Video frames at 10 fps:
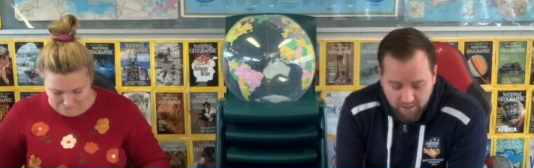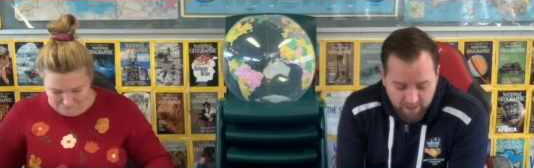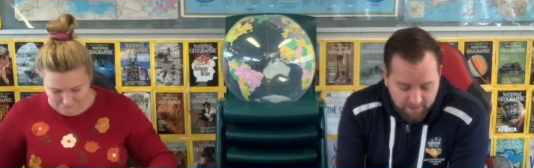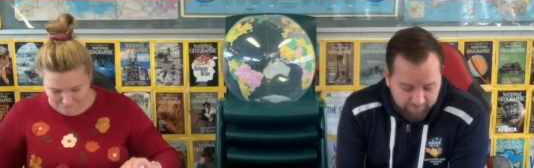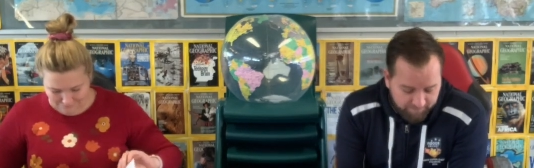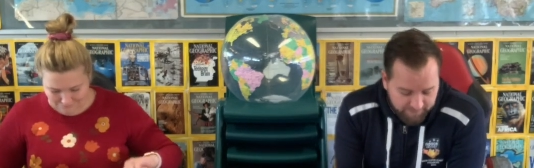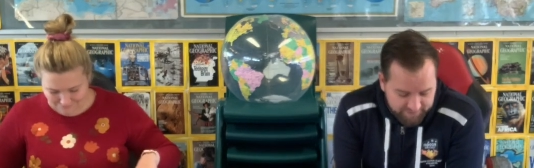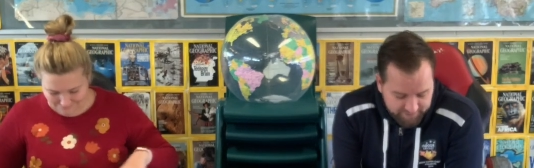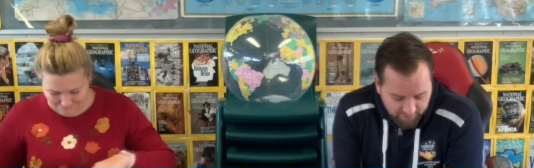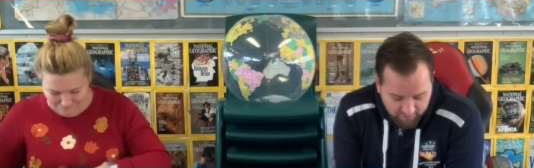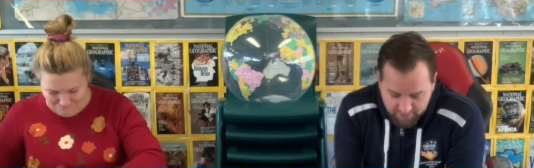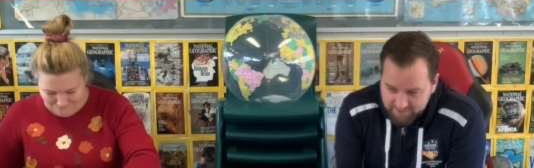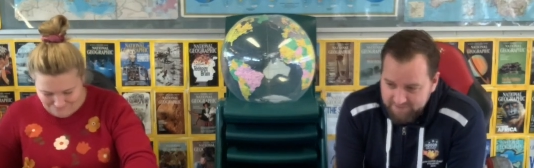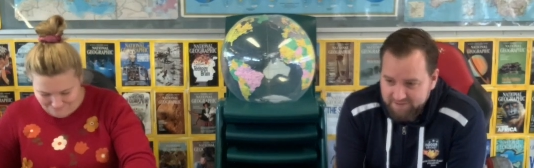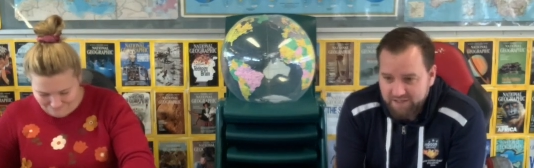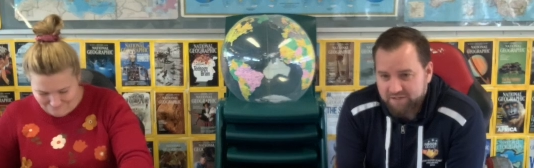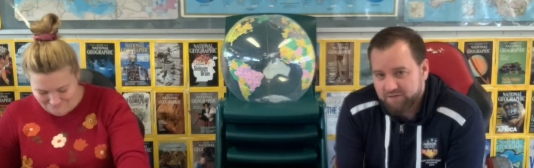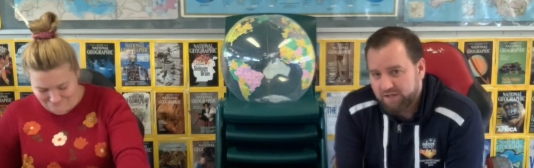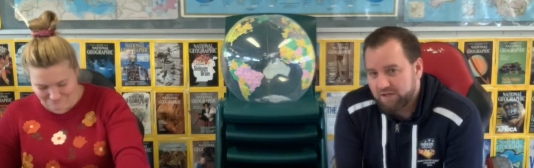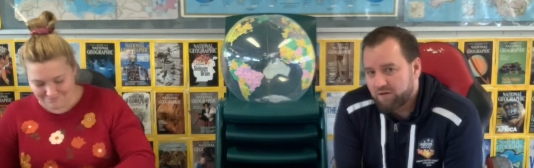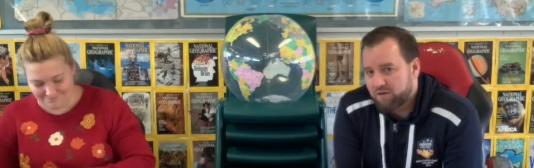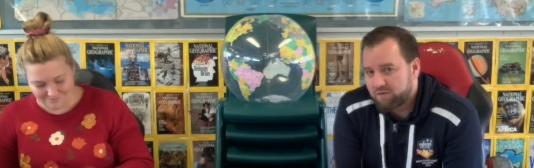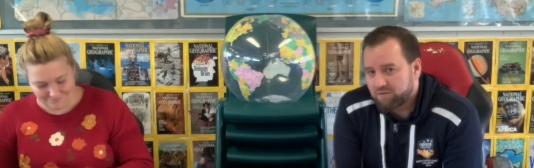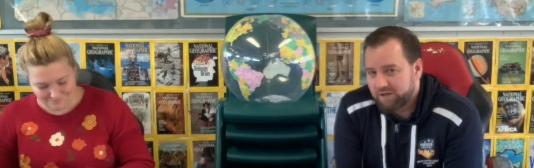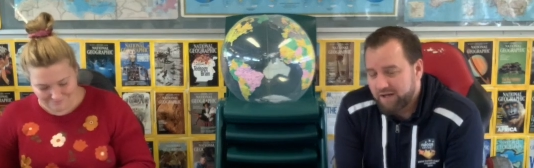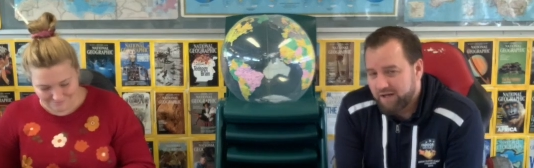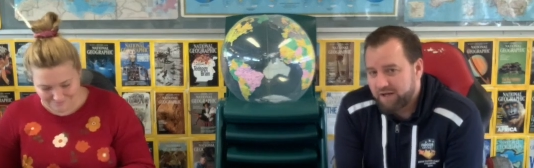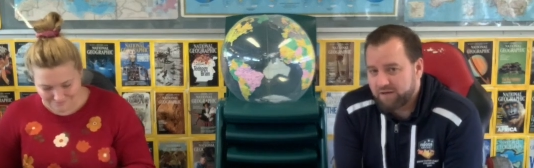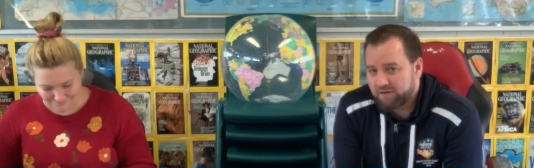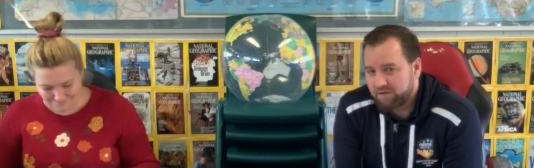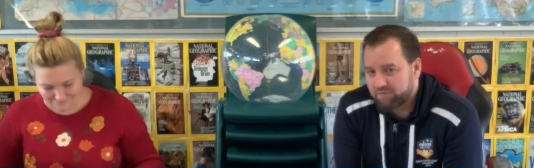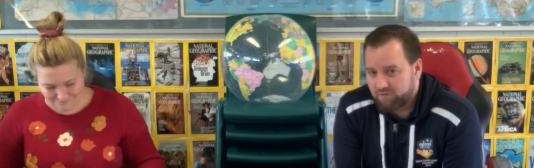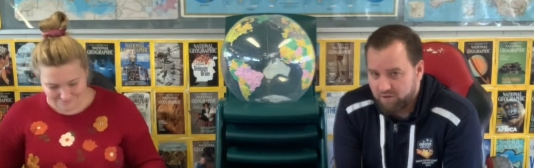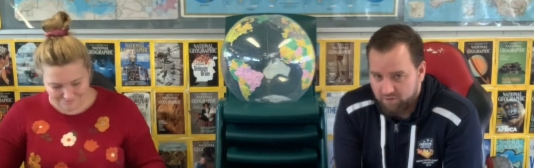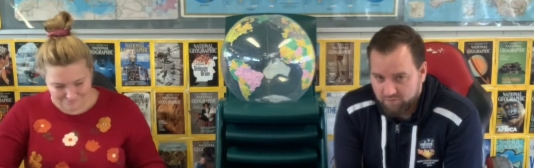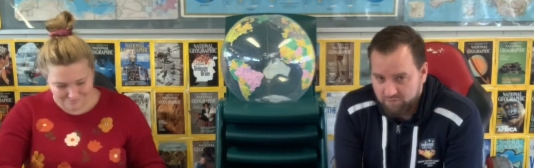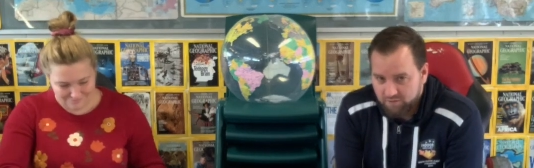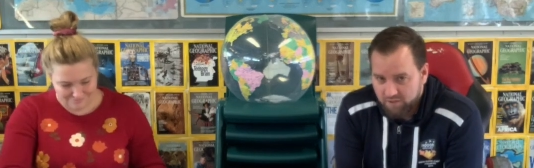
Speaker 1: Um, so essentially coral can't grow